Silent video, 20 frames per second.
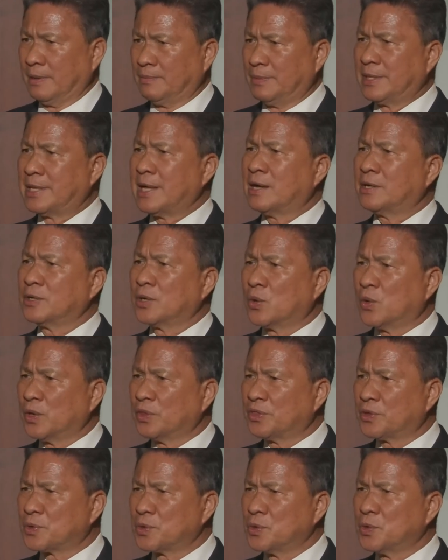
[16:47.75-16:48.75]
without
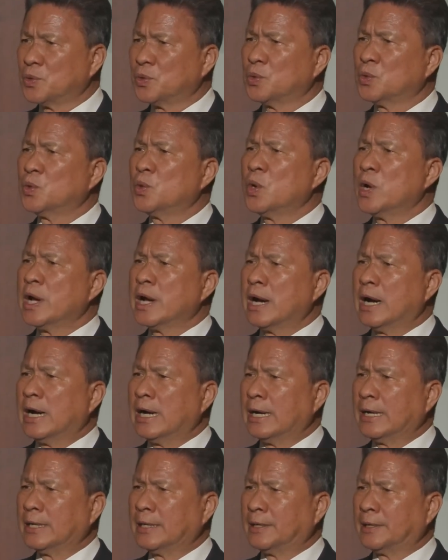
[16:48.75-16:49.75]
going through
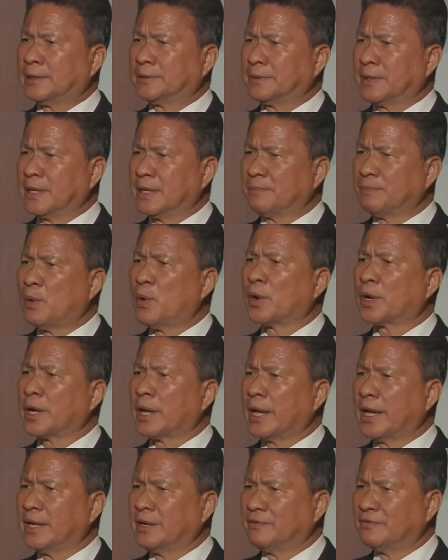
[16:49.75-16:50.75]
uh, the port
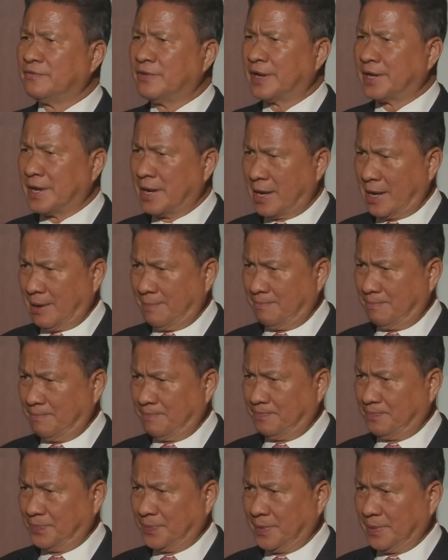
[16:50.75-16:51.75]
in Vietnam.